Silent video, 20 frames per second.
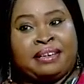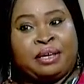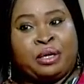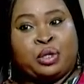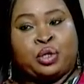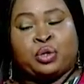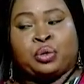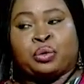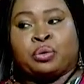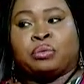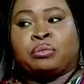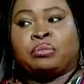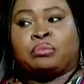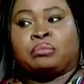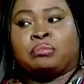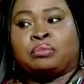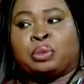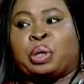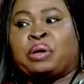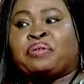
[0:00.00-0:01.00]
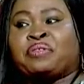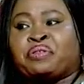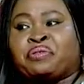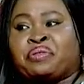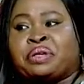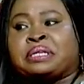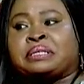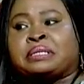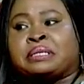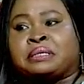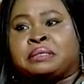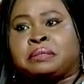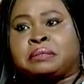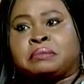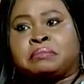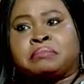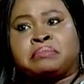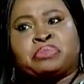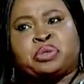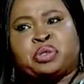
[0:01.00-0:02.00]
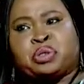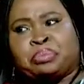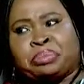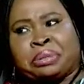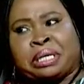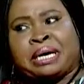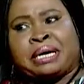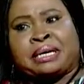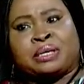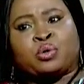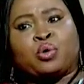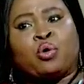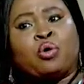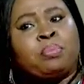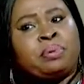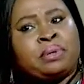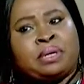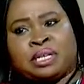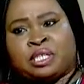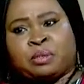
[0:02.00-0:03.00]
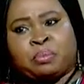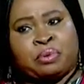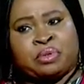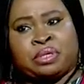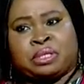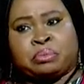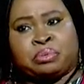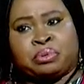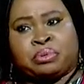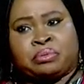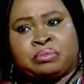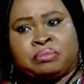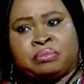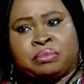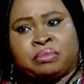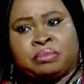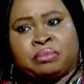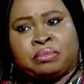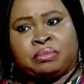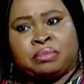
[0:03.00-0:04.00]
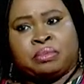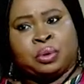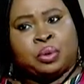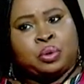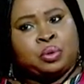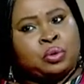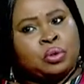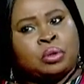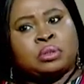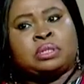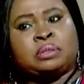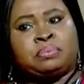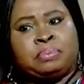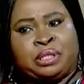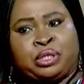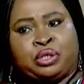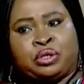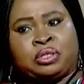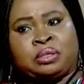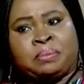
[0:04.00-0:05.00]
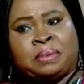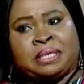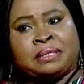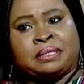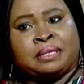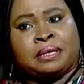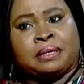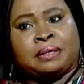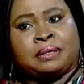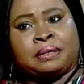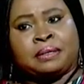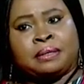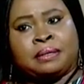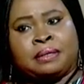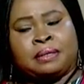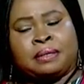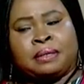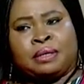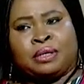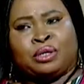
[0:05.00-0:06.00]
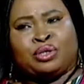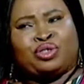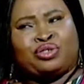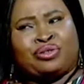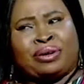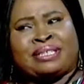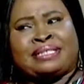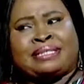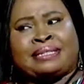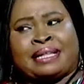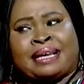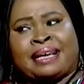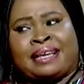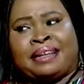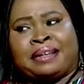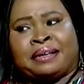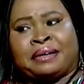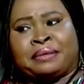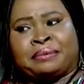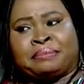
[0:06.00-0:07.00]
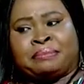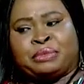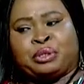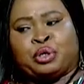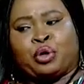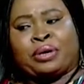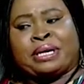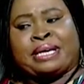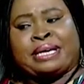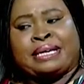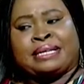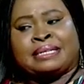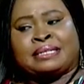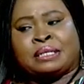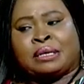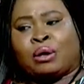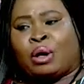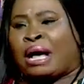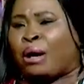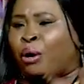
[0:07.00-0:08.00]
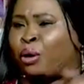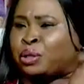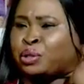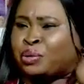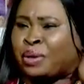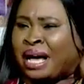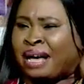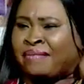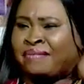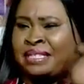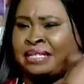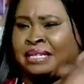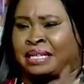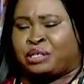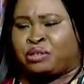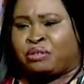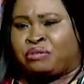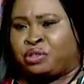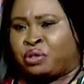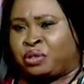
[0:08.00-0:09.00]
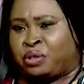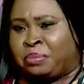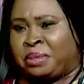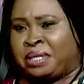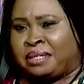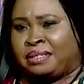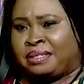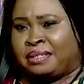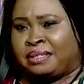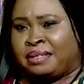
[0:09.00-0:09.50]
So one of the things is to be as open as possible, not be judgmental. Trust that your kids also have a sense of judgment.